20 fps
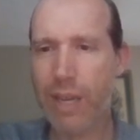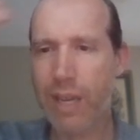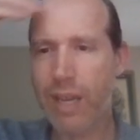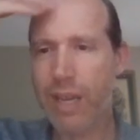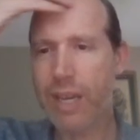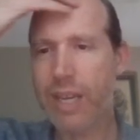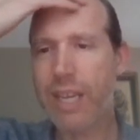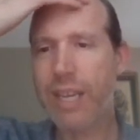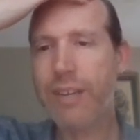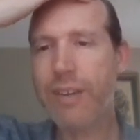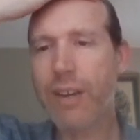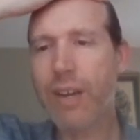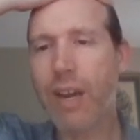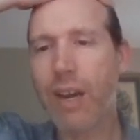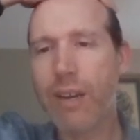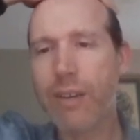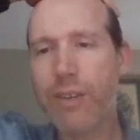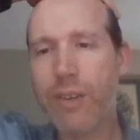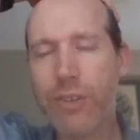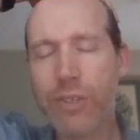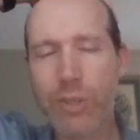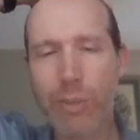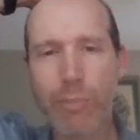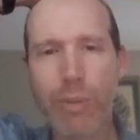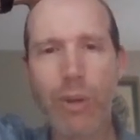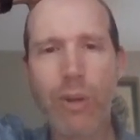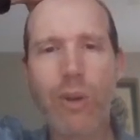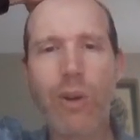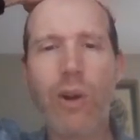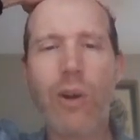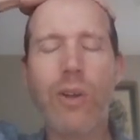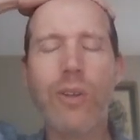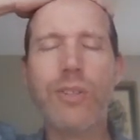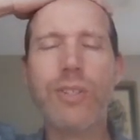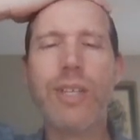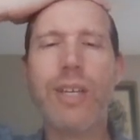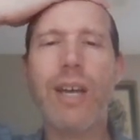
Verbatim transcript: uh, kindergarteners a book called